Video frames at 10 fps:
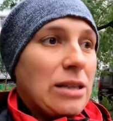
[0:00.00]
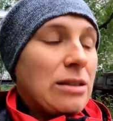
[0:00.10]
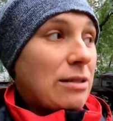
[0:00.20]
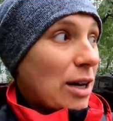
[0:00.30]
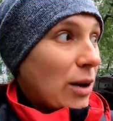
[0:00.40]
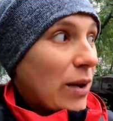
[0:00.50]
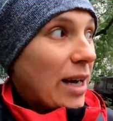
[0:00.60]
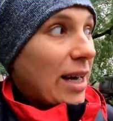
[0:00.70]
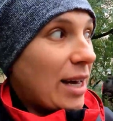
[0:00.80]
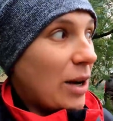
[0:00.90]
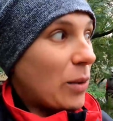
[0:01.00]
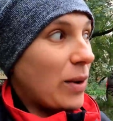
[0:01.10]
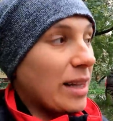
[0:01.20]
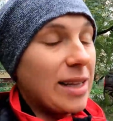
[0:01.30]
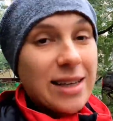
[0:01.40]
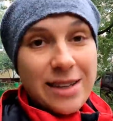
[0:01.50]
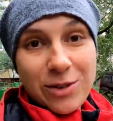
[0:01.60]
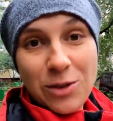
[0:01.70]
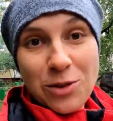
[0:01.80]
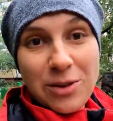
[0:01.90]
So, well,
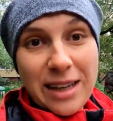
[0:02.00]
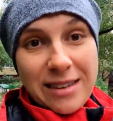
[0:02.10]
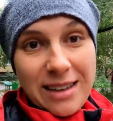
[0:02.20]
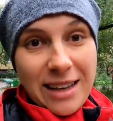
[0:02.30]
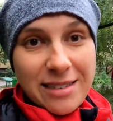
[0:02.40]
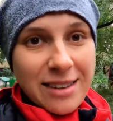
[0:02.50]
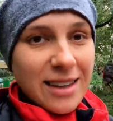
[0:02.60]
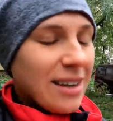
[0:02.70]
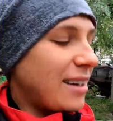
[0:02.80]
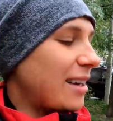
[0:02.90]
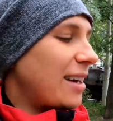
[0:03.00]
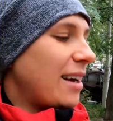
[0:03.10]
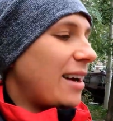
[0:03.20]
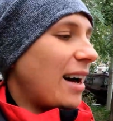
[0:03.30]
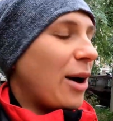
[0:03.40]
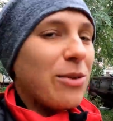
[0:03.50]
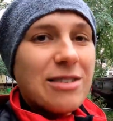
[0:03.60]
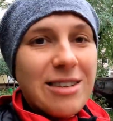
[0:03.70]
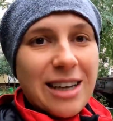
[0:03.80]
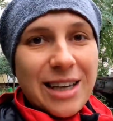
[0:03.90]
not to forget anything, I will
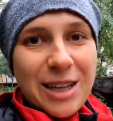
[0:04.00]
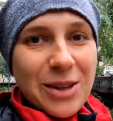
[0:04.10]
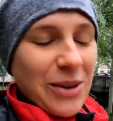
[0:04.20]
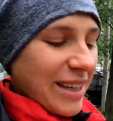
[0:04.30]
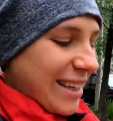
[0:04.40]
take a look